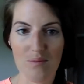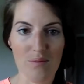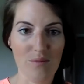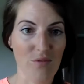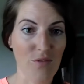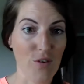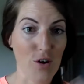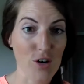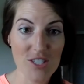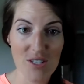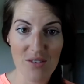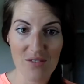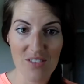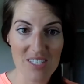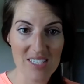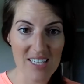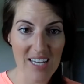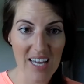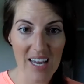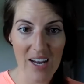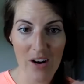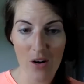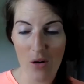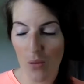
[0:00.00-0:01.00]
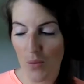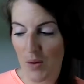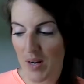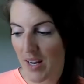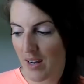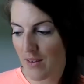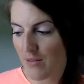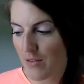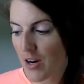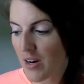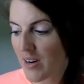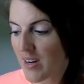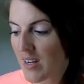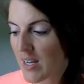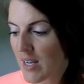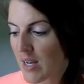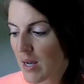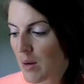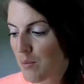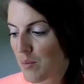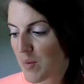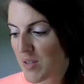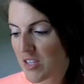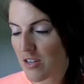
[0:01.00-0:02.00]
verse of the day or whatever,
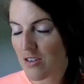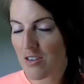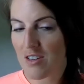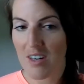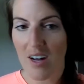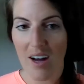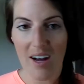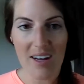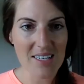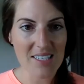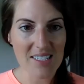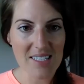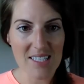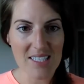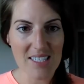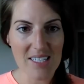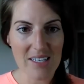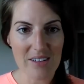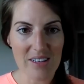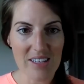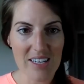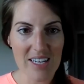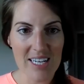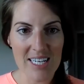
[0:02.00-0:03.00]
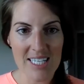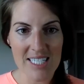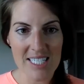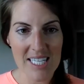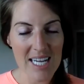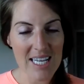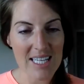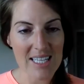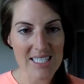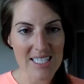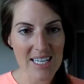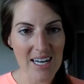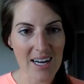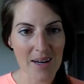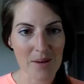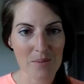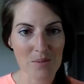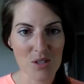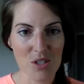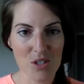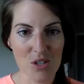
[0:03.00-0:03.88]
but they're not necessarily going to take the time